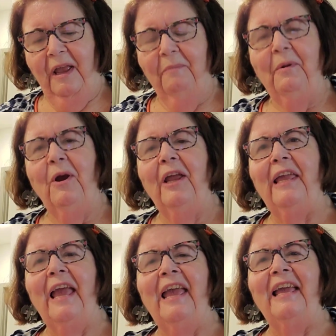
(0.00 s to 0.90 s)
and Mary
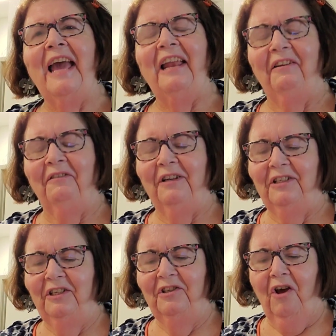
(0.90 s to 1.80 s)
Kay got
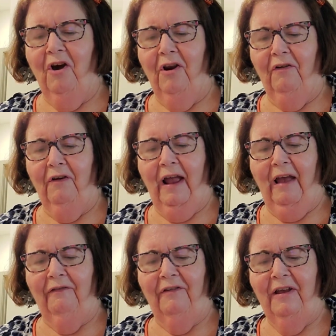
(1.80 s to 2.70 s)
Krista's
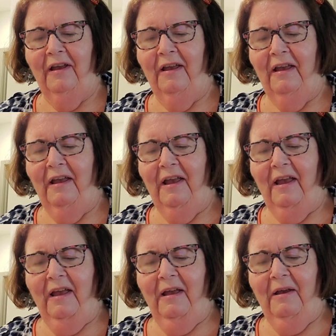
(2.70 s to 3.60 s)
autograph
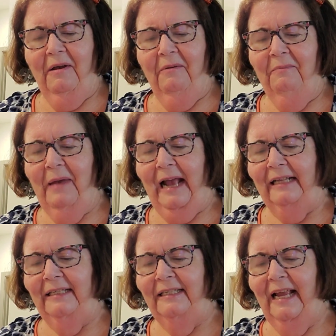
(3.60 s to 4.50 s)

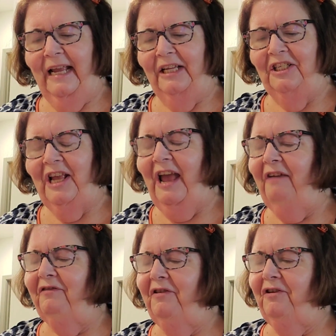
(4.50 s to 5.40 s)
backstage
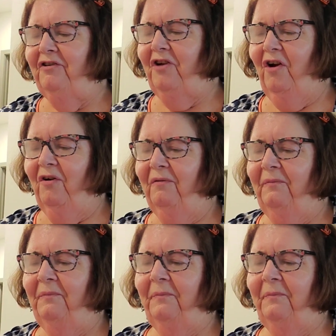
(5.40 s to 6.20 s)
after the show.